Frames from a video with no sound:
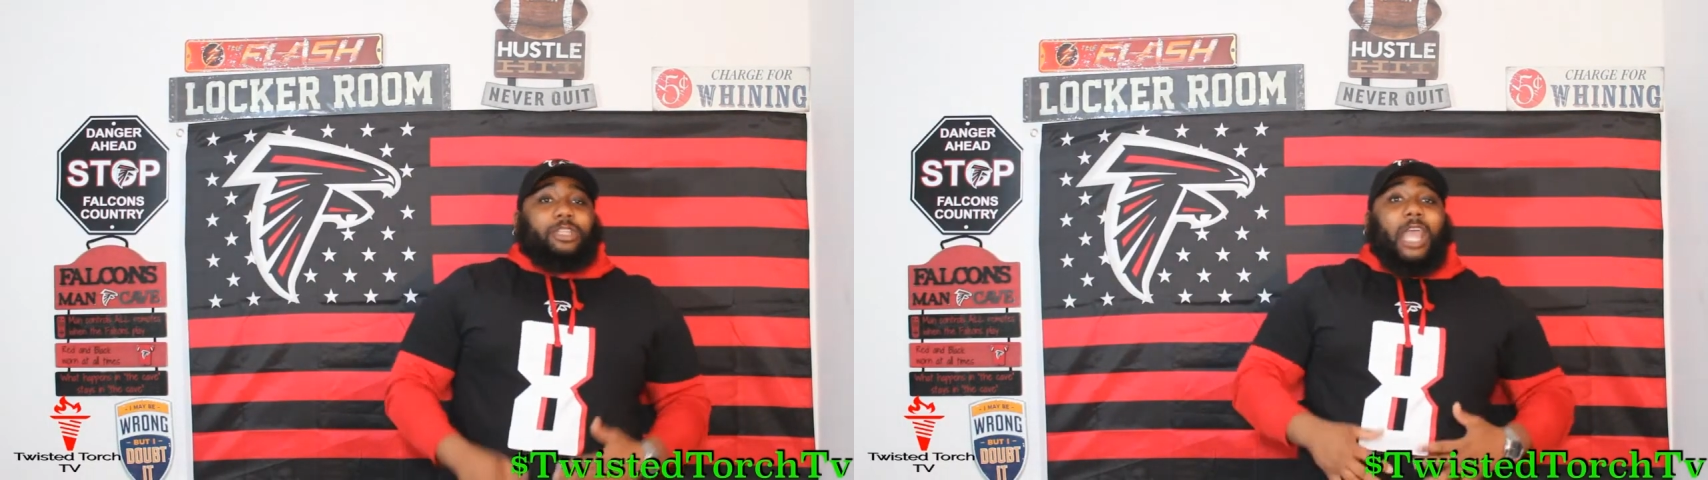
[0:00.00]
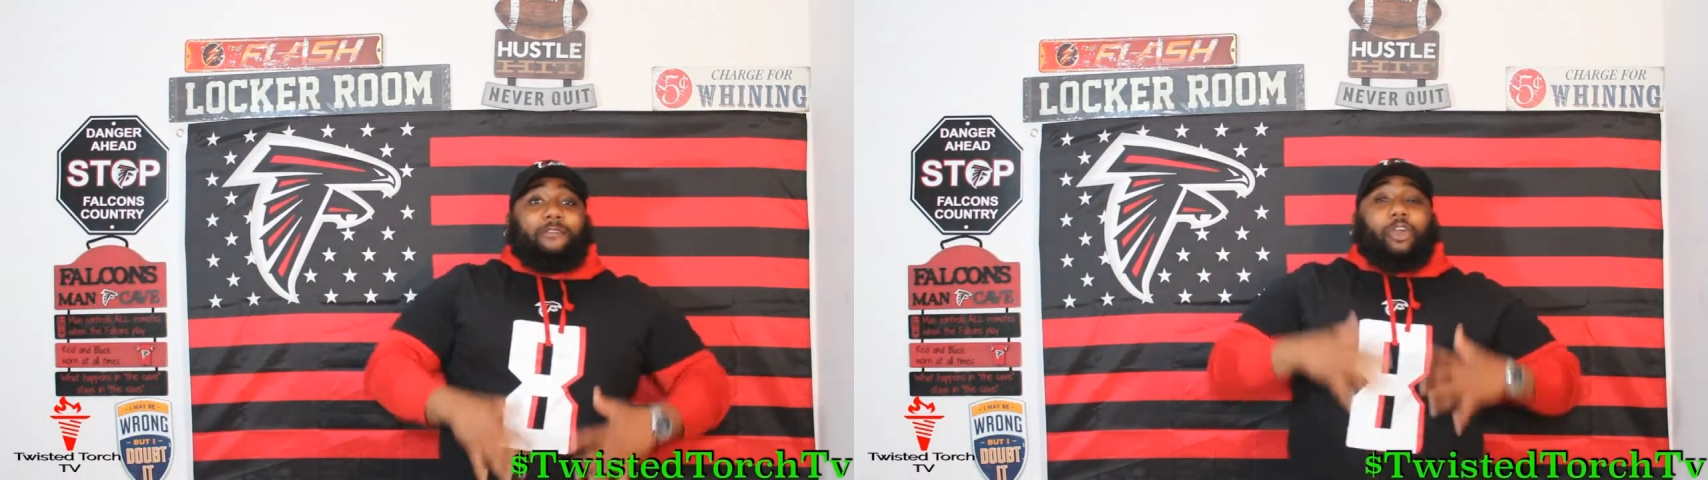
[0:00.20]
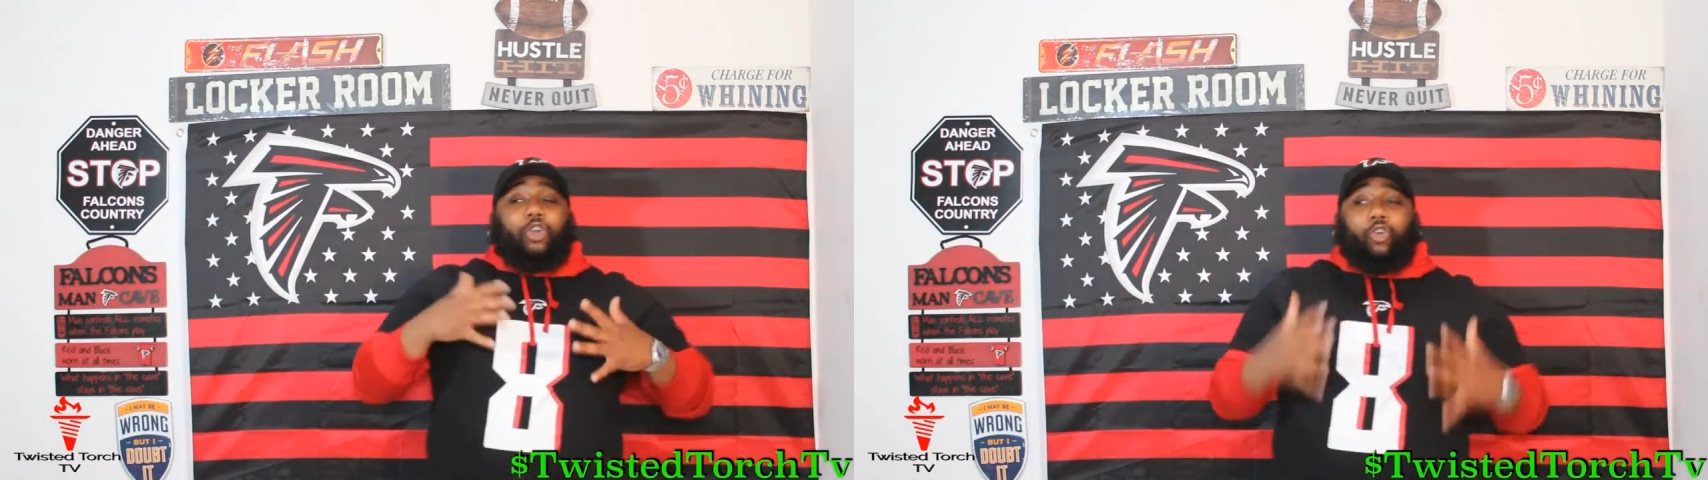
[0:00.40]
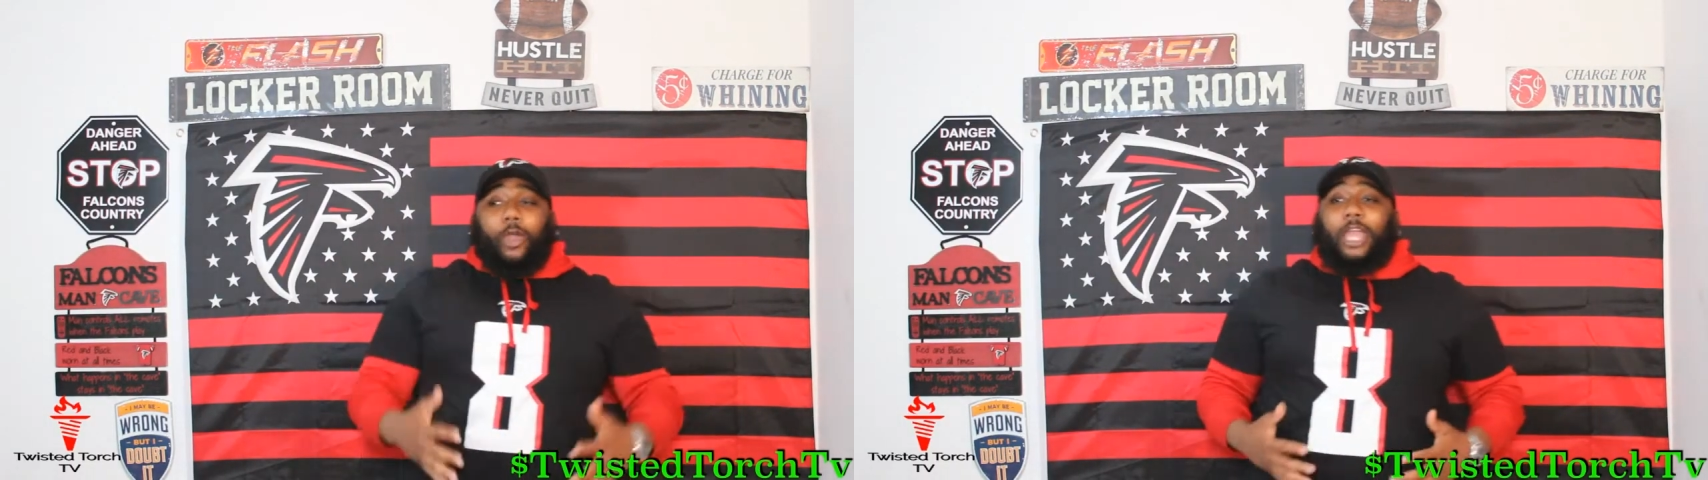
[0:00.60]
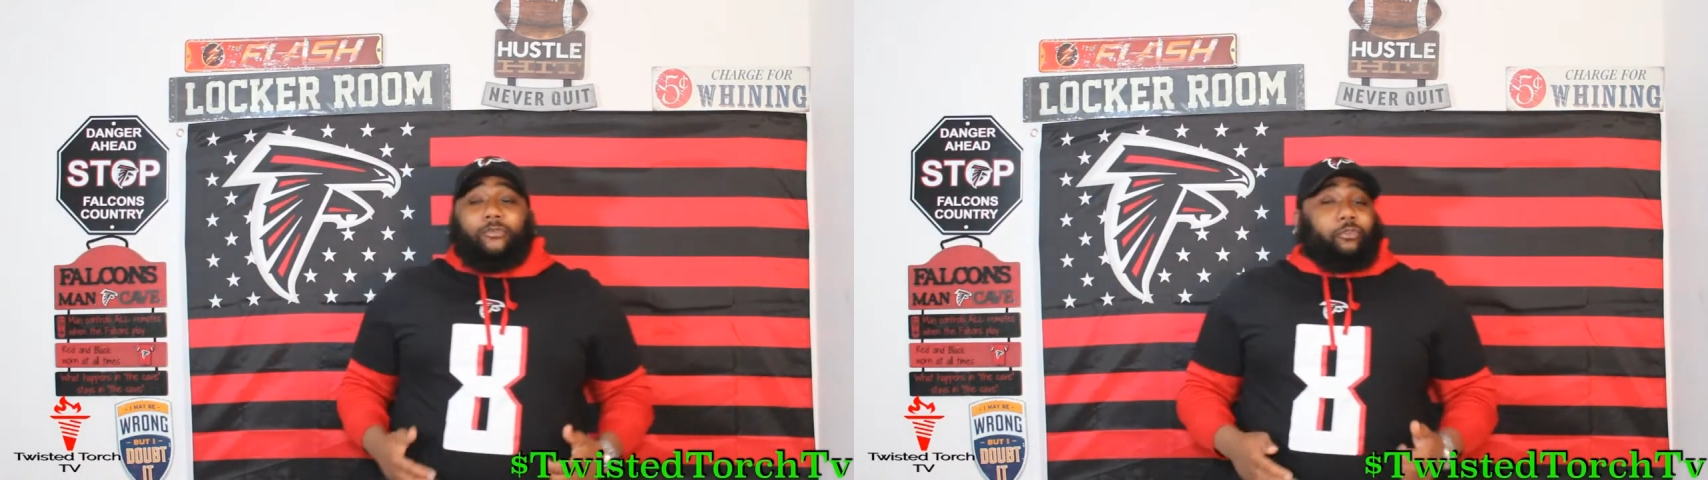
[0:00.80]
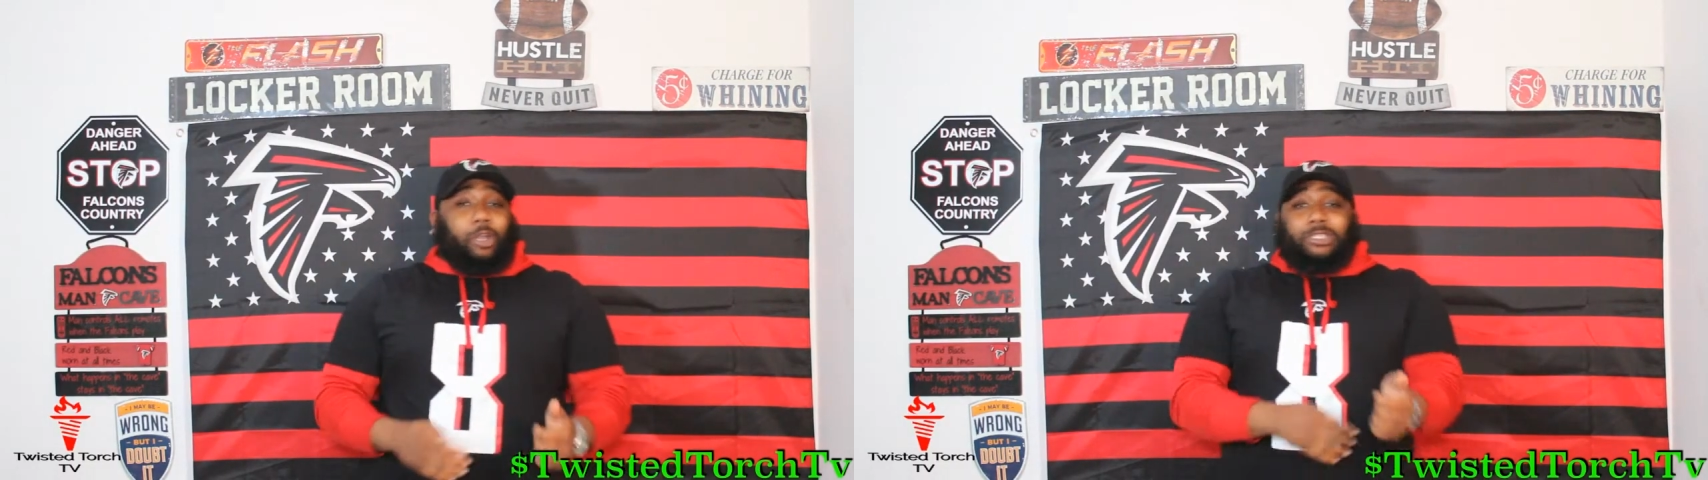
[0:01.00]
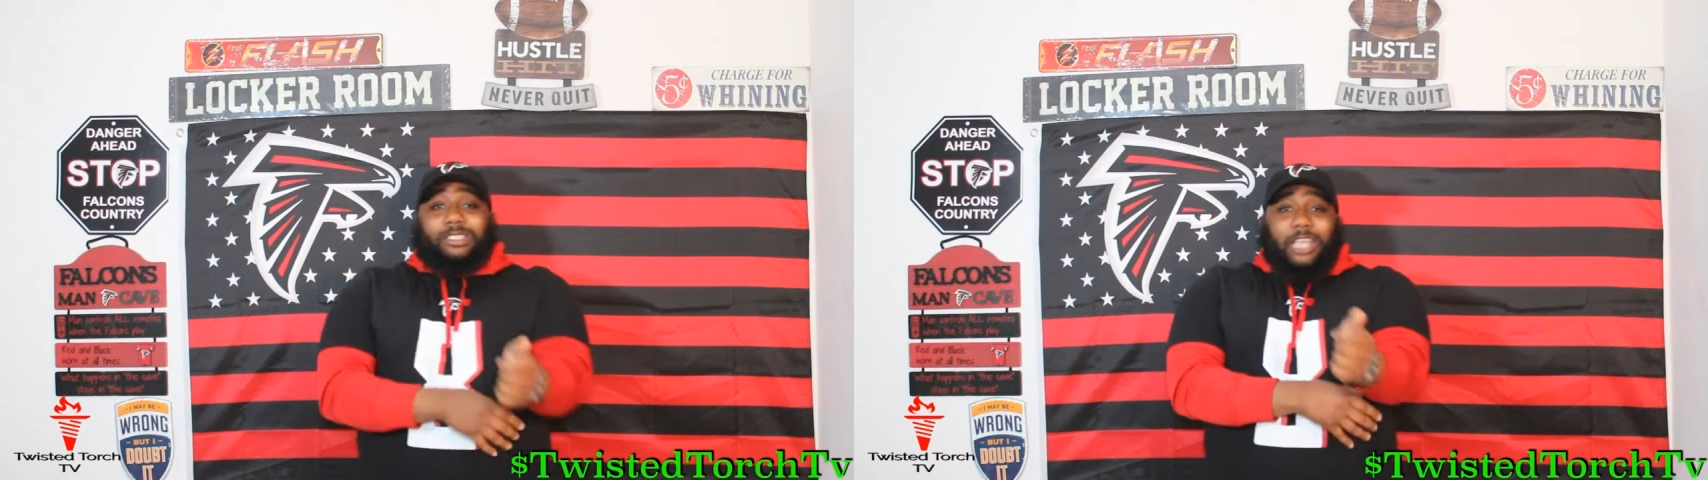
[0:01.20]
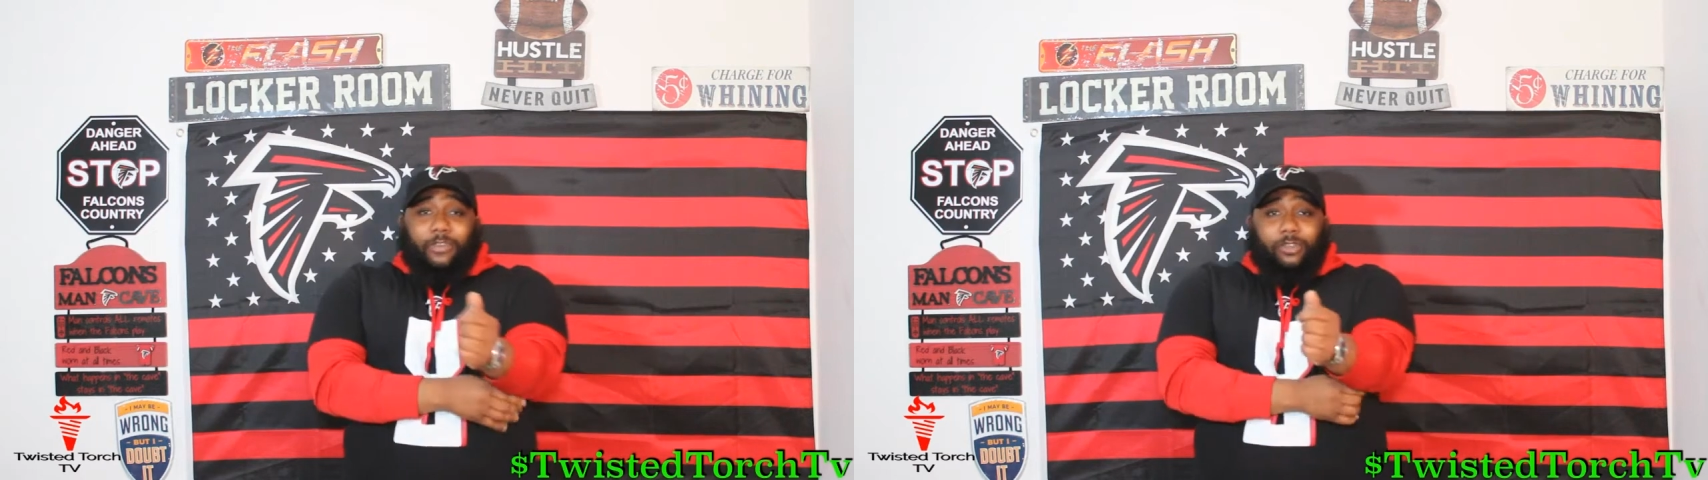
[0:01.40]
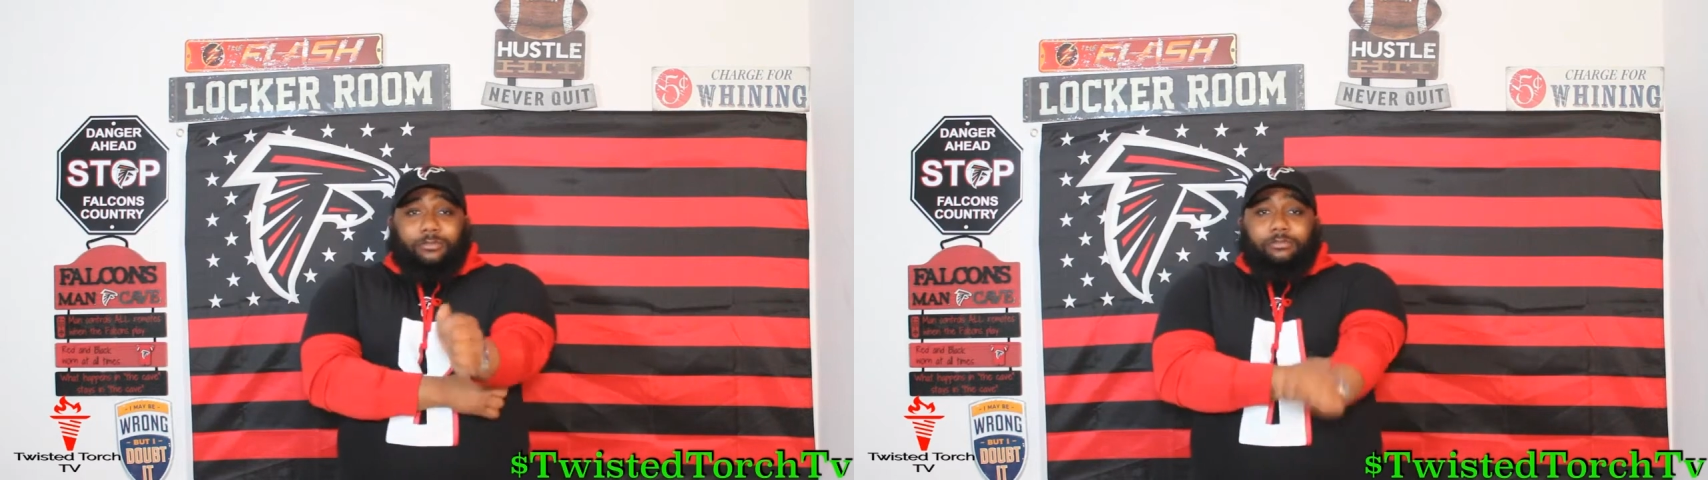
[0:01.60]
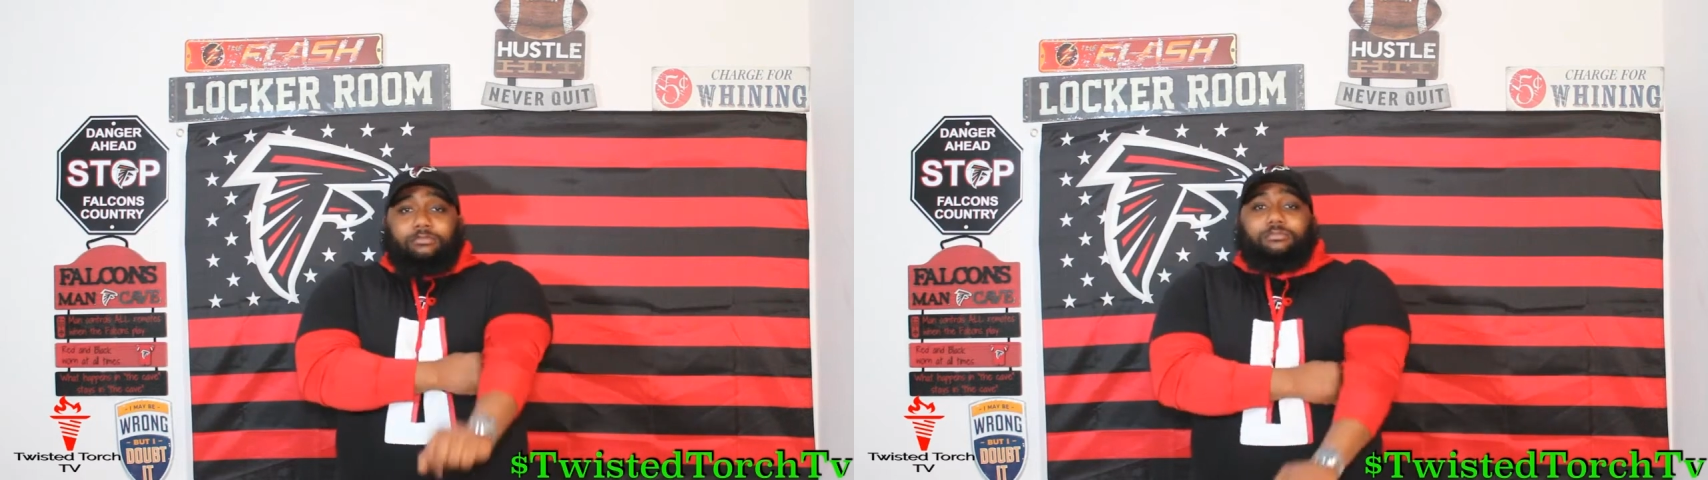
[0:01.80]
They have a great front seven.